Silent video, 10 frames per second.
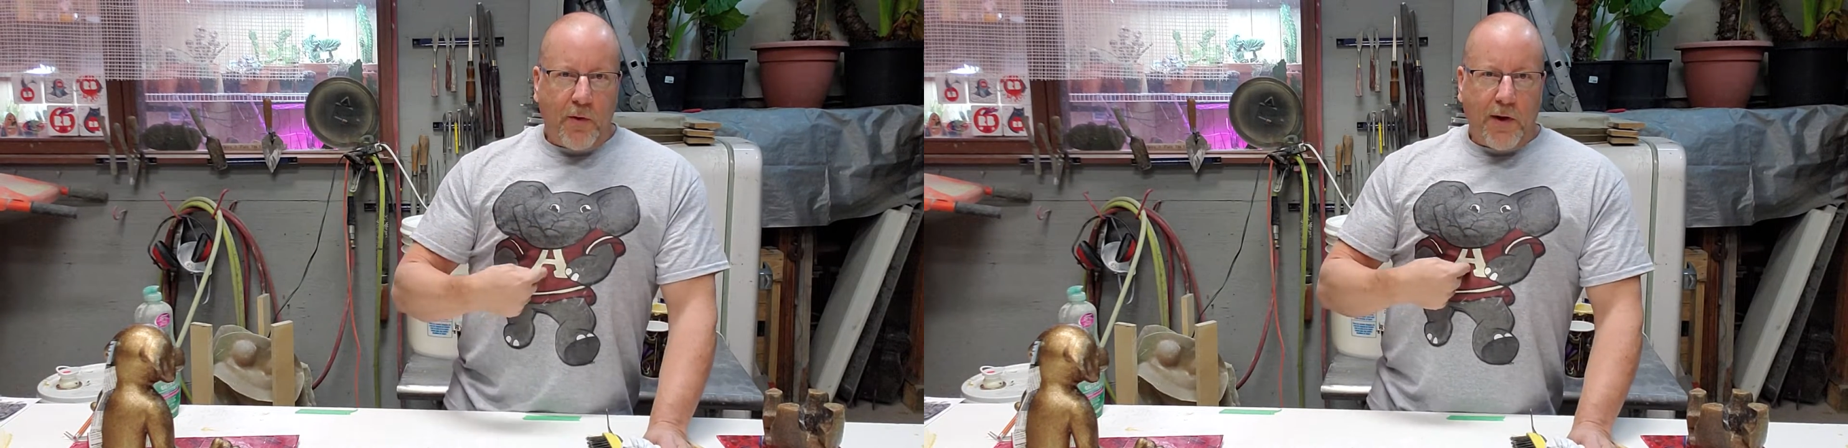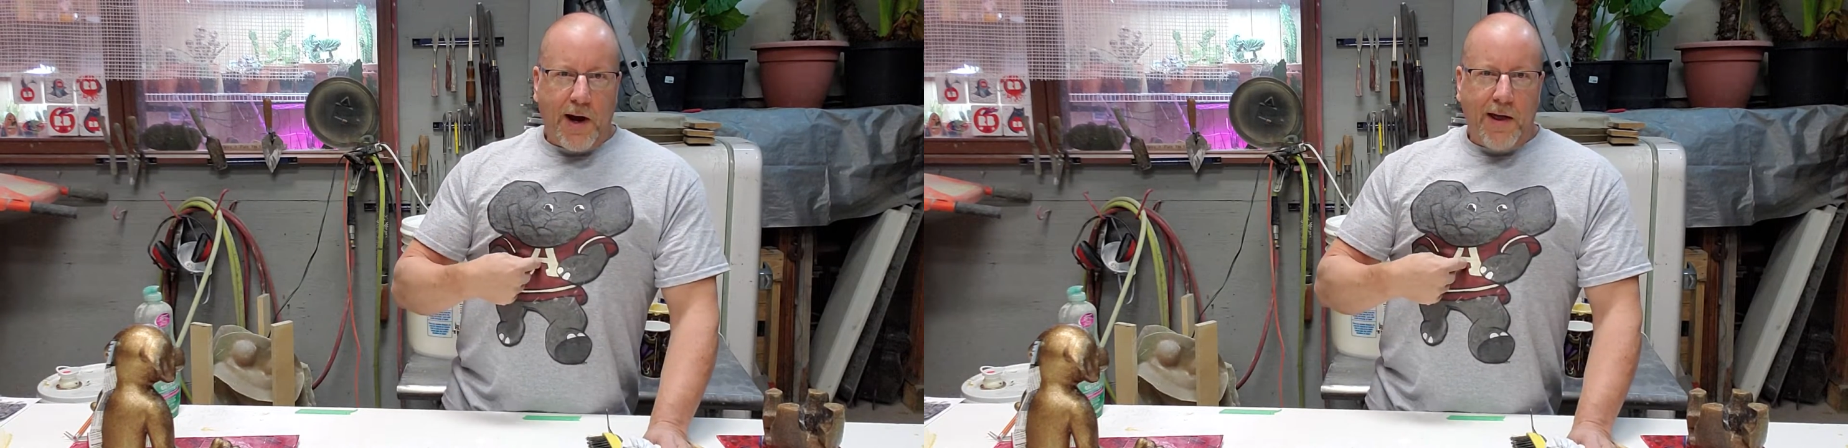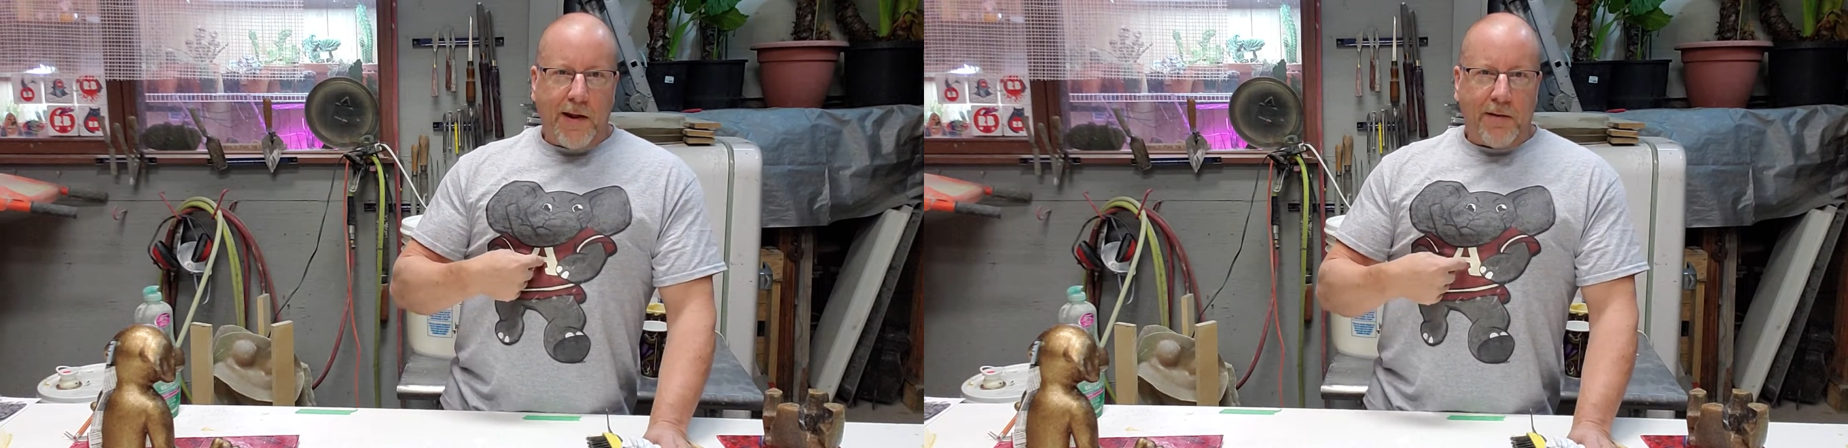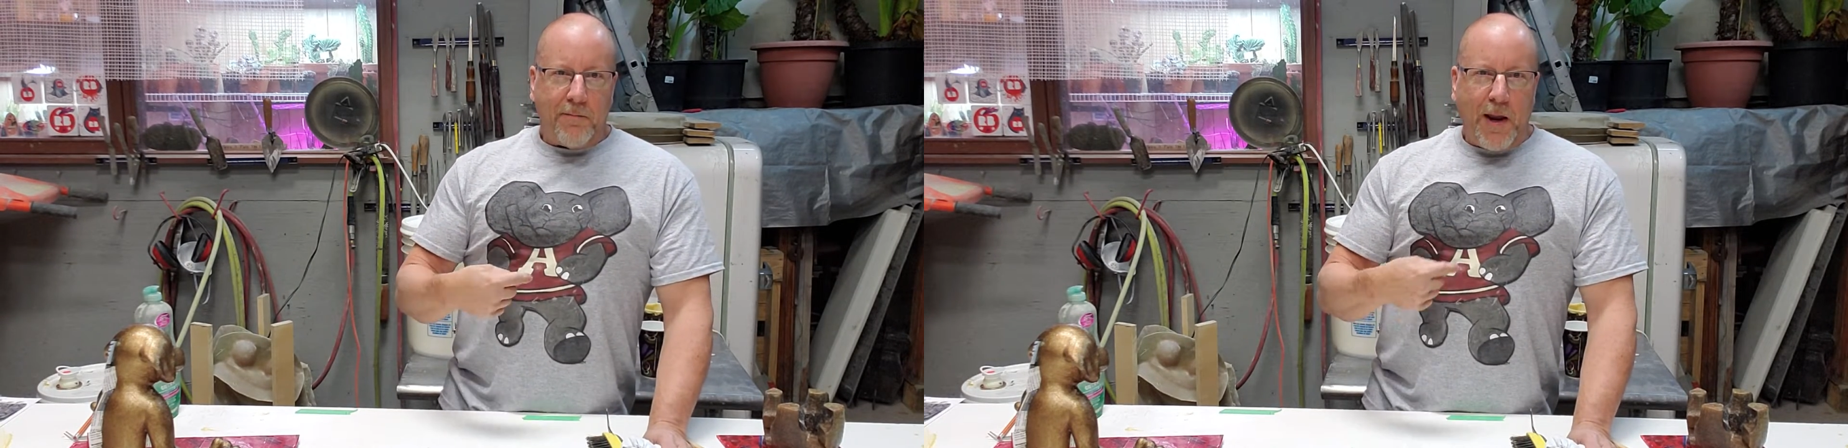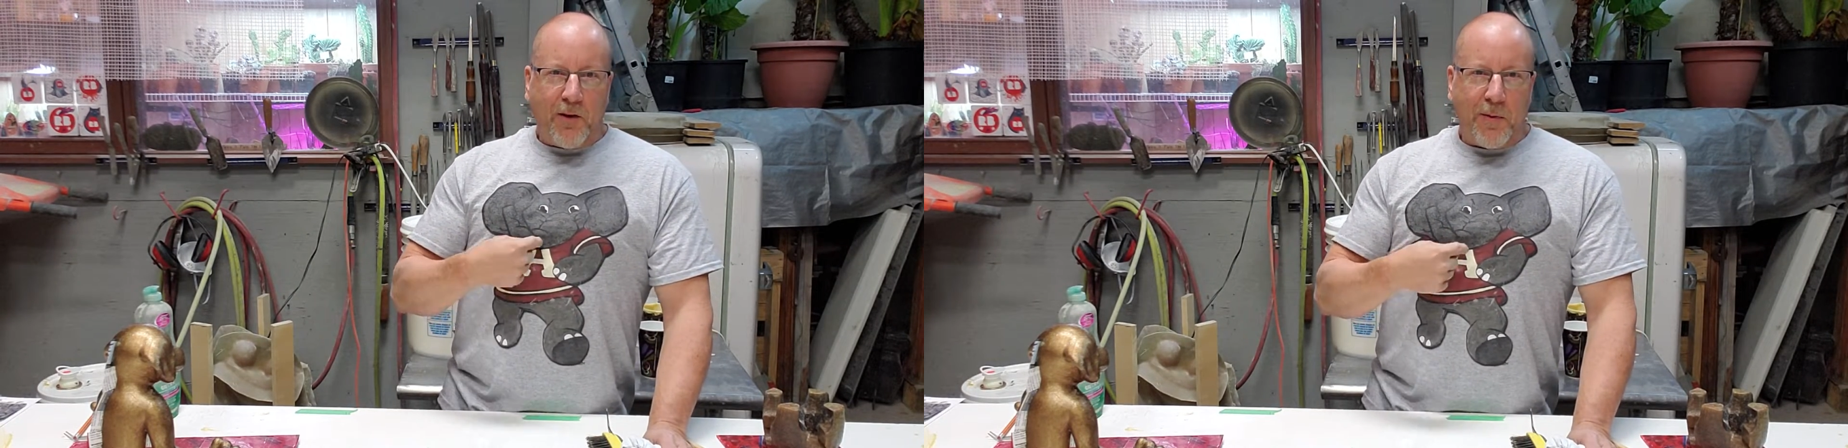the guy
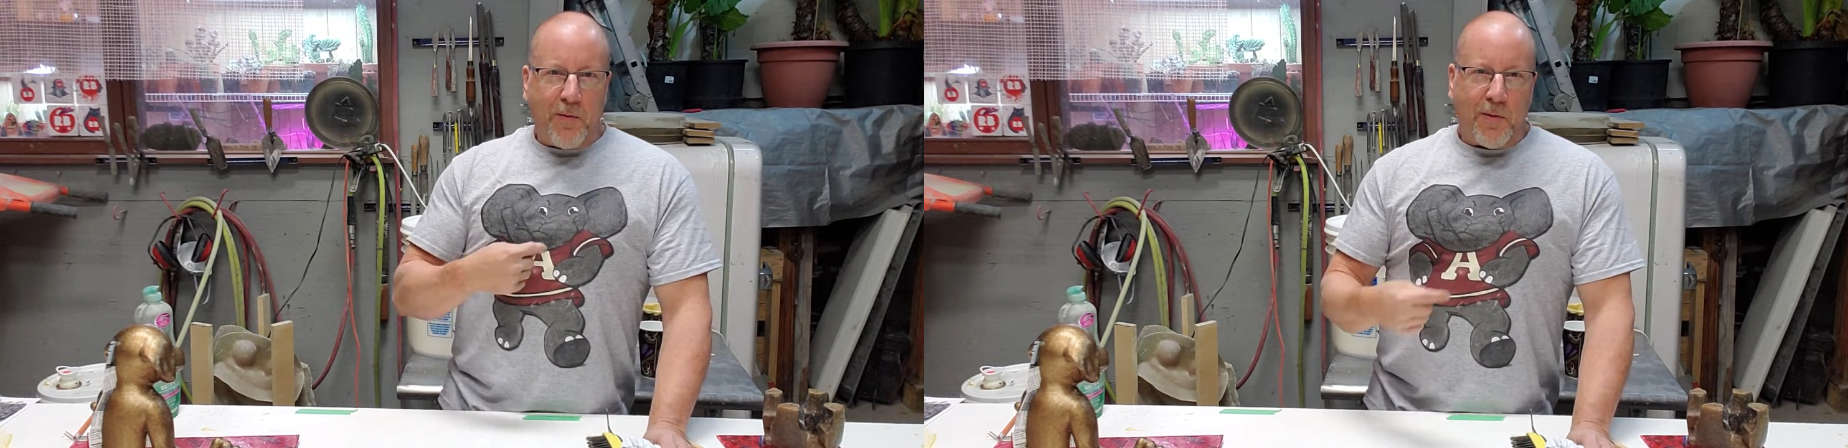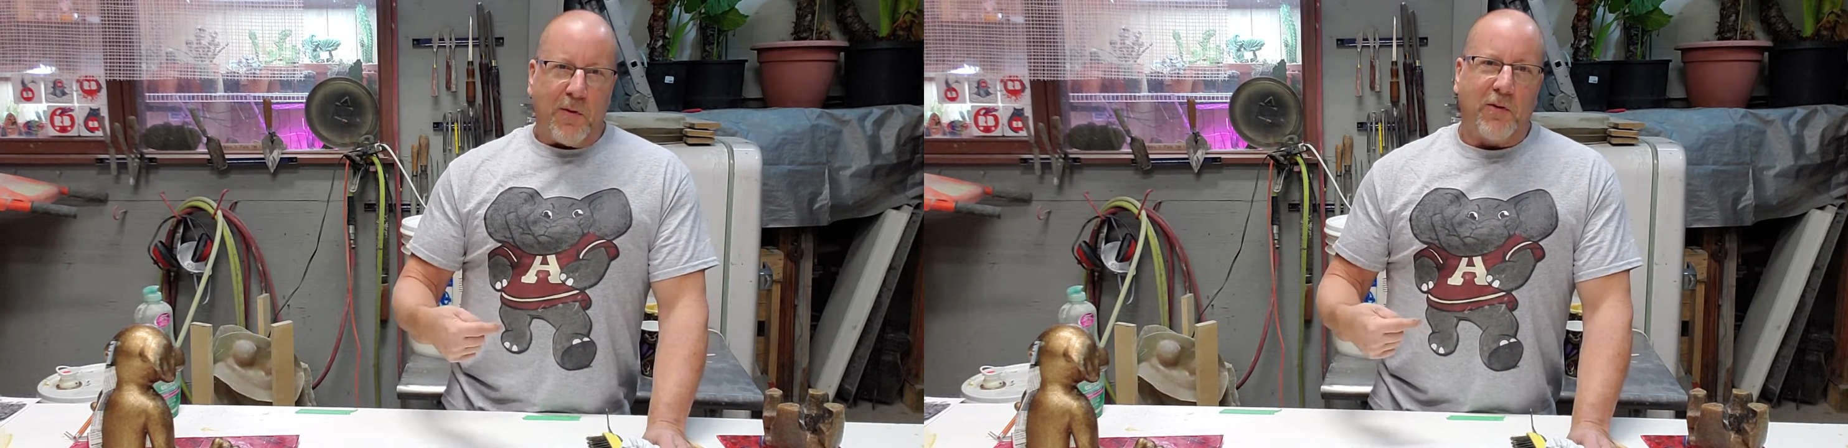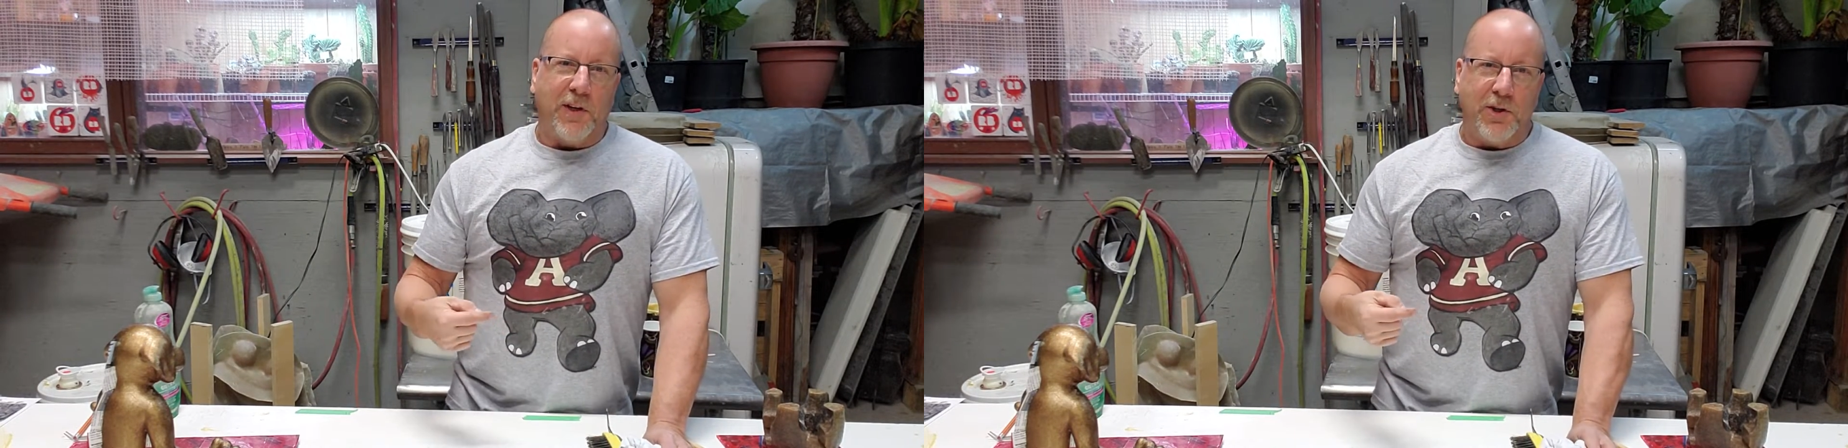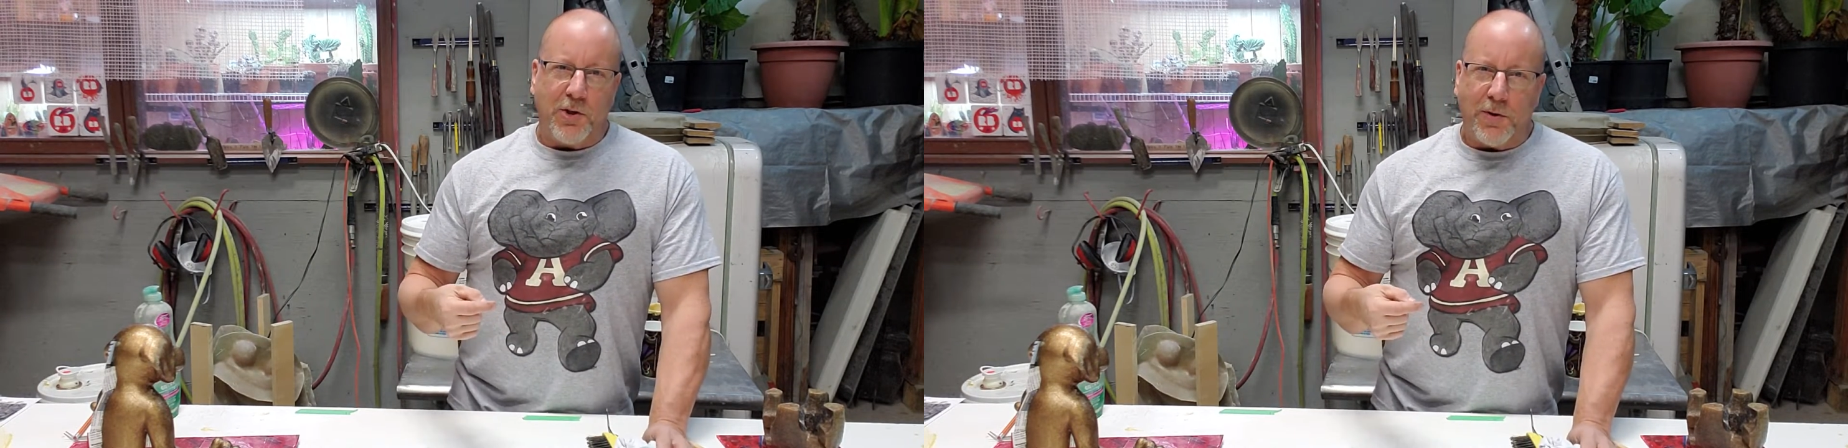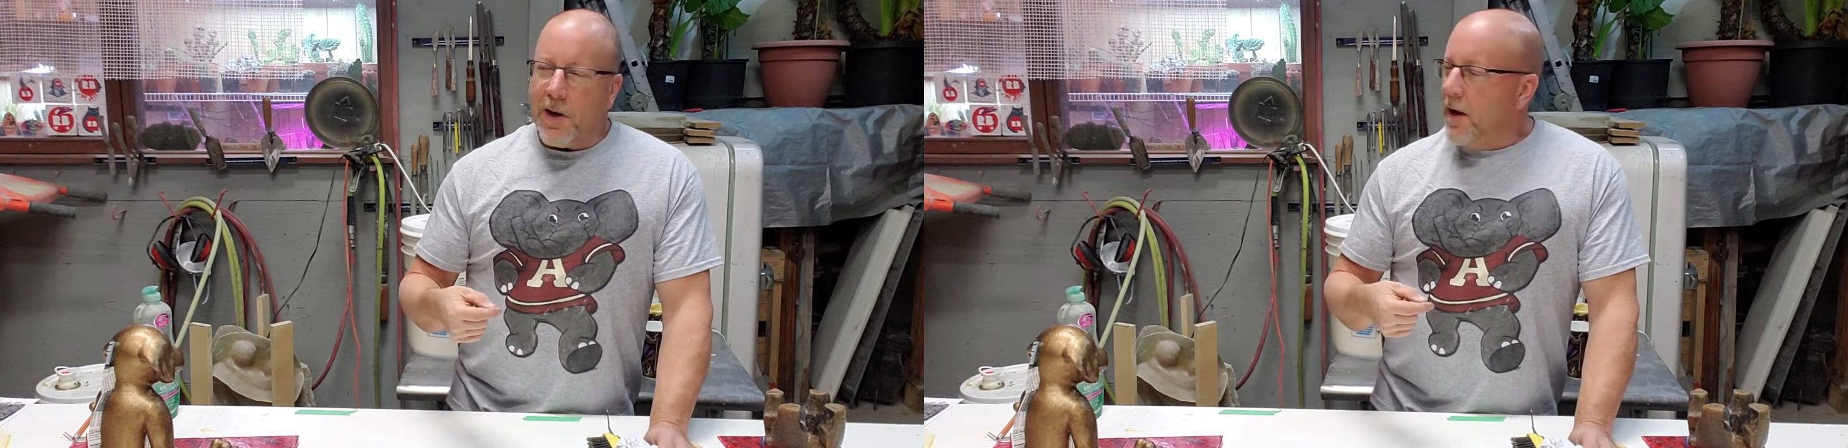that makes me wear this
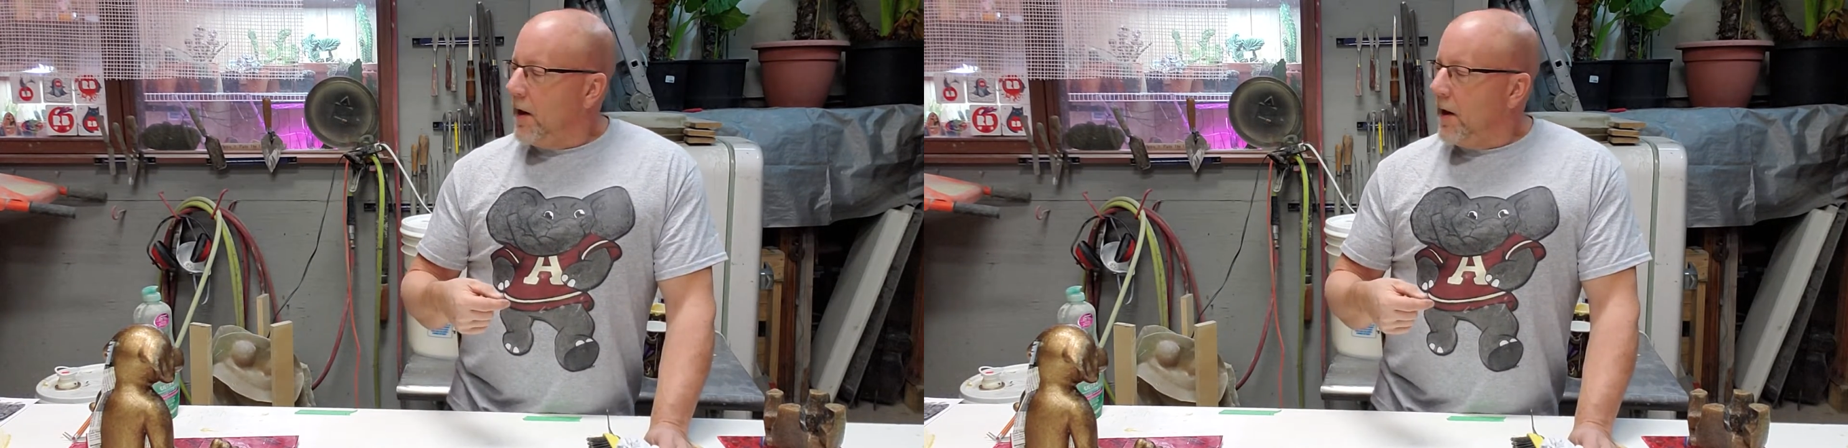t-shirt.